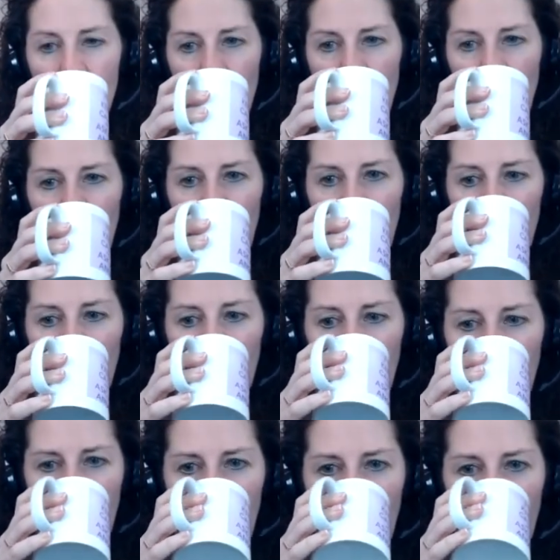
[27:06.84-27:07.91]

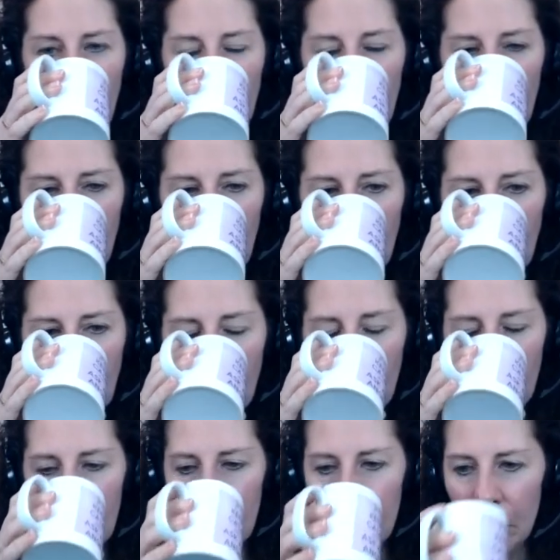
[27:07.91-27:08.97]

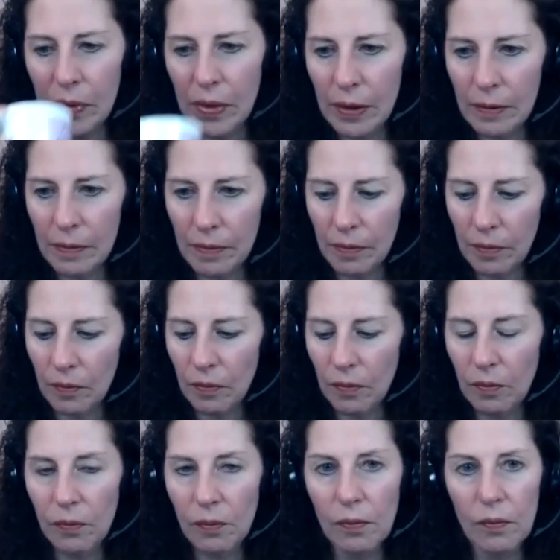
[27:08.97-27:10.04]

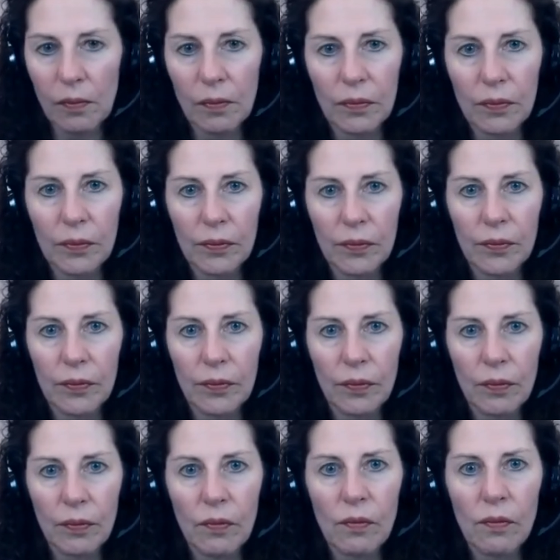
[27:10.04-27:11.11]

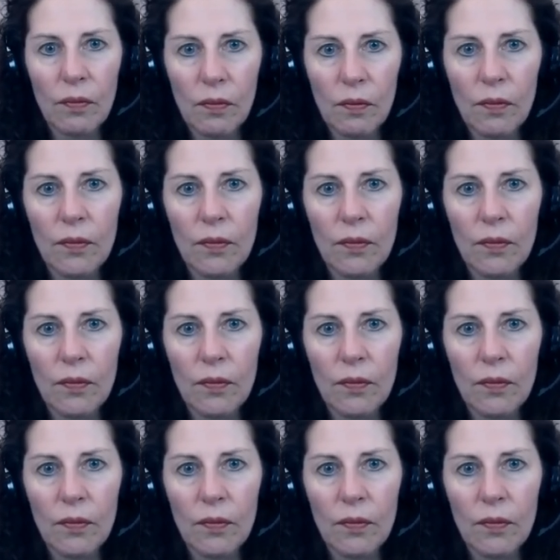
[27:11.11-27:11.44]
The person shown says nothing.